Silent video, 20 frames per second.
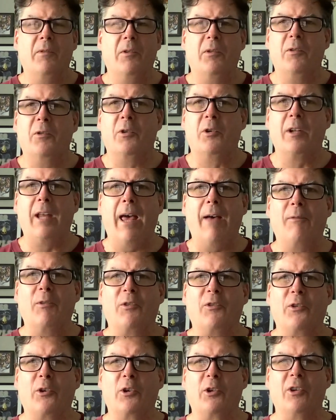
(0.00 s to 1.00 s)
you're going to have a
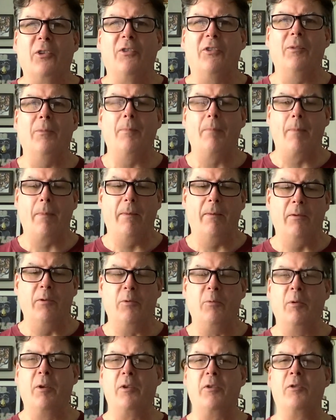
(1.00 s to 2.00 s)
circus.
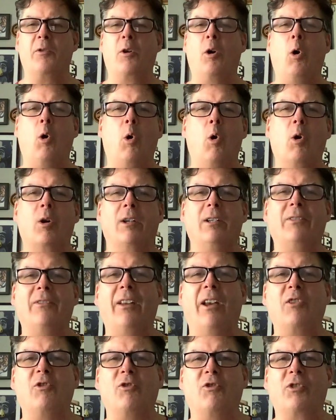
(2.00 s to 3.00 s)
Your whole
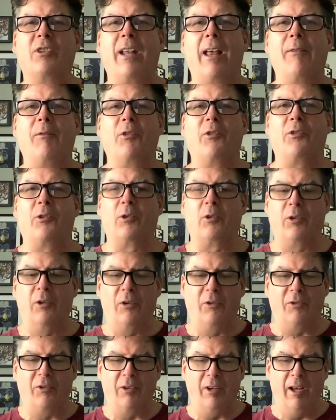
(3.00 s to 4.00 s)
organization is going to have a
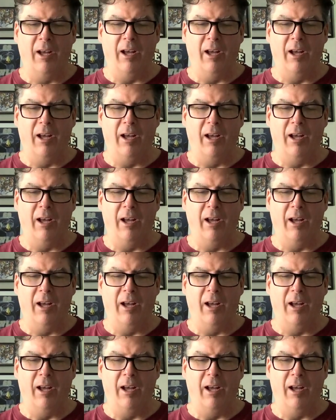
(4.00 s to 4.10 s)
circus.